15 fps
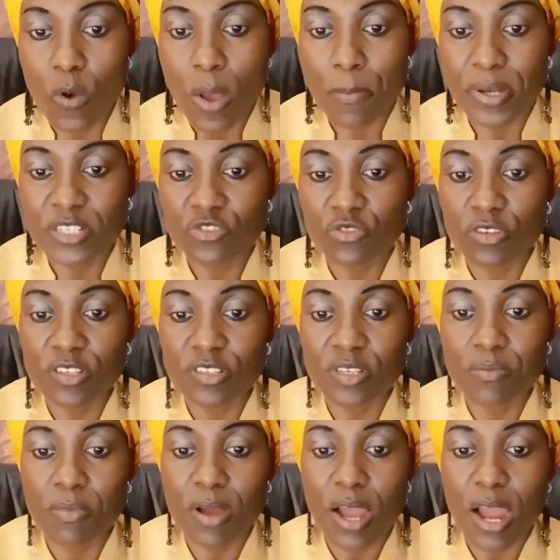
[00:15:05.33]
where
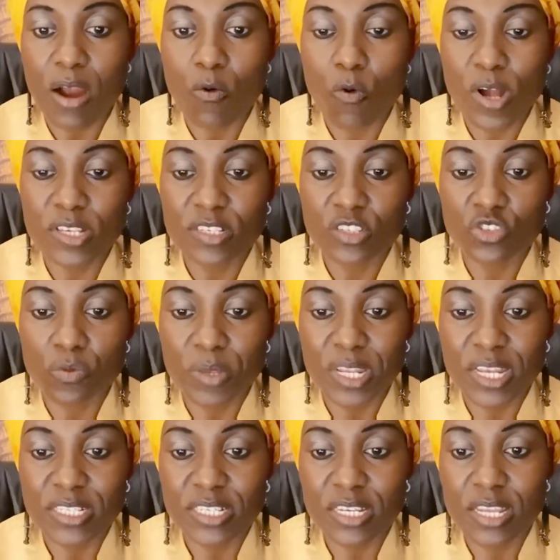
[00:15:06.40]
pastoralism once
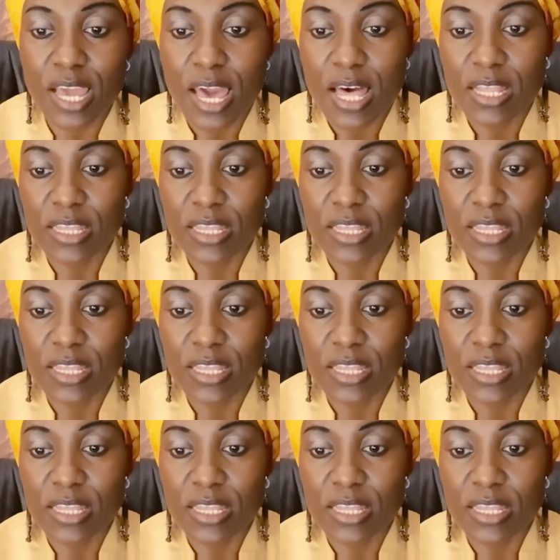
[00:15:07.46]
dominated,